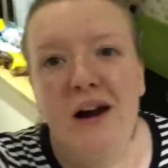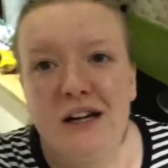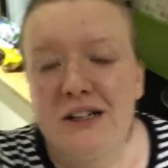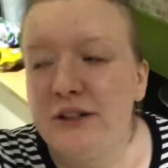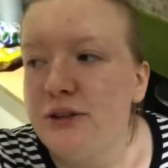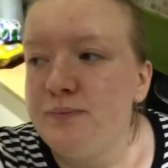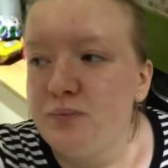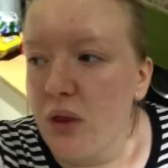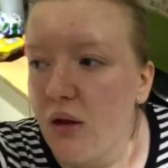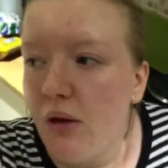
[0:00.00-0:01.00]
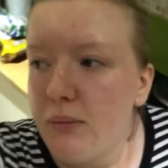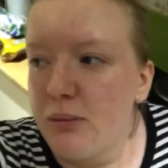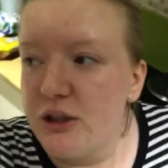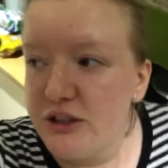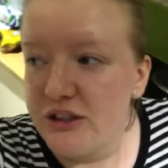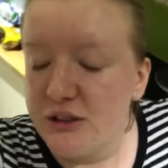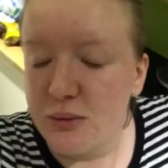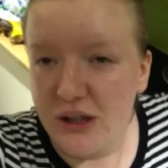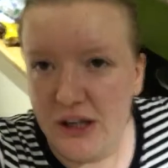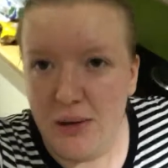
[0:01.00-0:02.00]
and because it's a
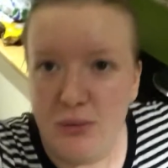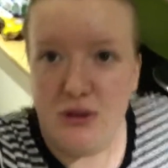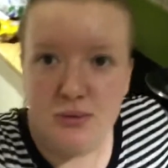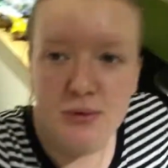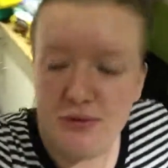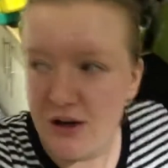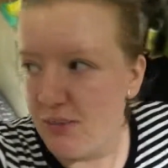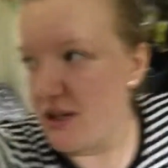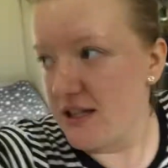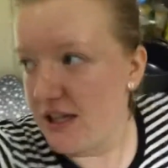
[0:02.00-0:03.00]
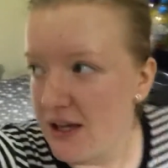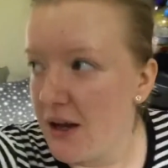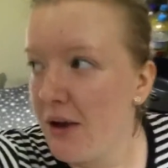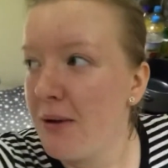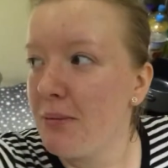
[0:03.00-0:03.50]
weekend, because we've been really busy,